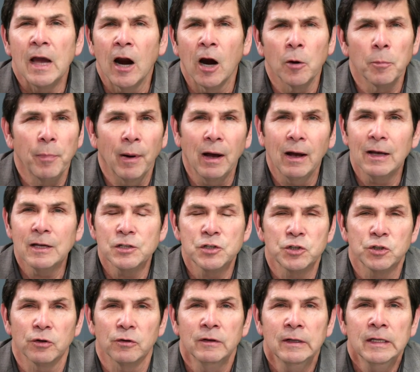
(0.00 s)
our
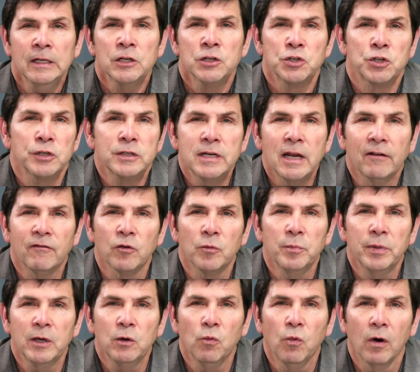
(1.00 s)
posture should never
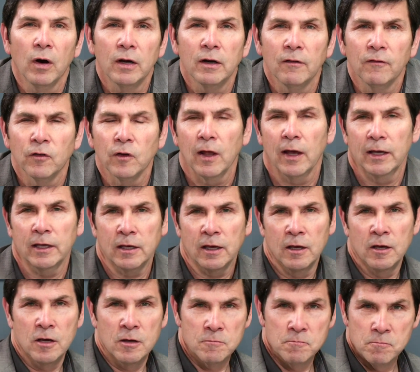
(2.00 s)
be one of like,
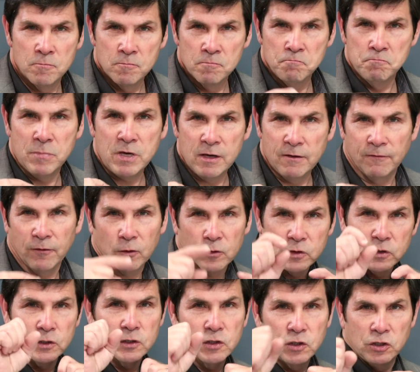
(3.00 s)
me
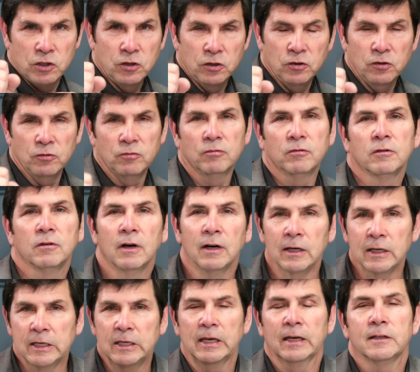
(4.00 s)
versus you,
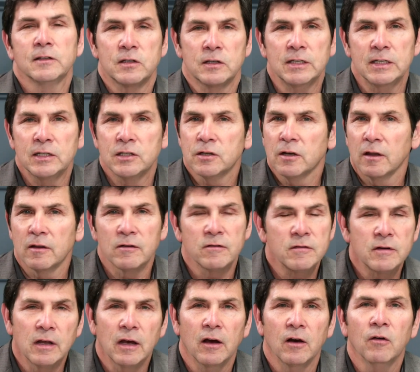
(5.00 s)
against each other.
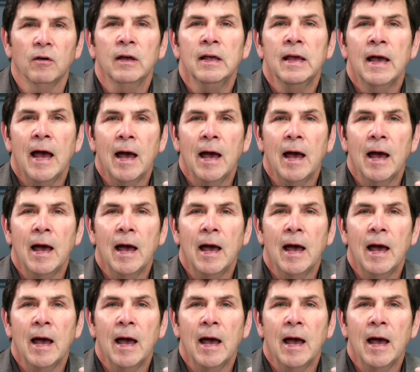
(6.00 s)
No.